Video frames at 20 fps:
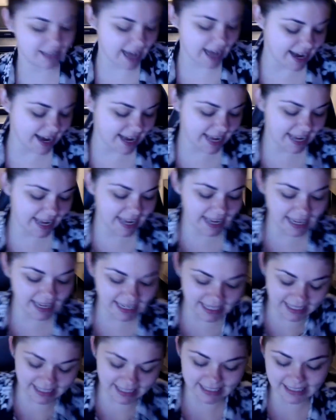I
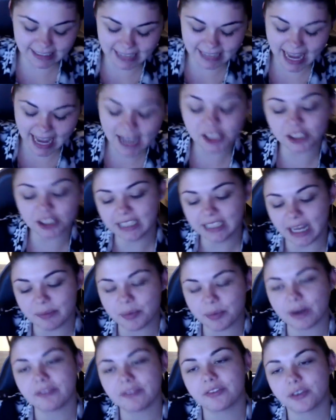
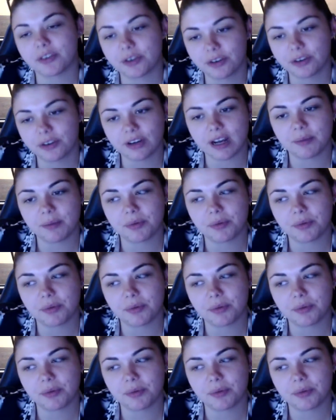prefer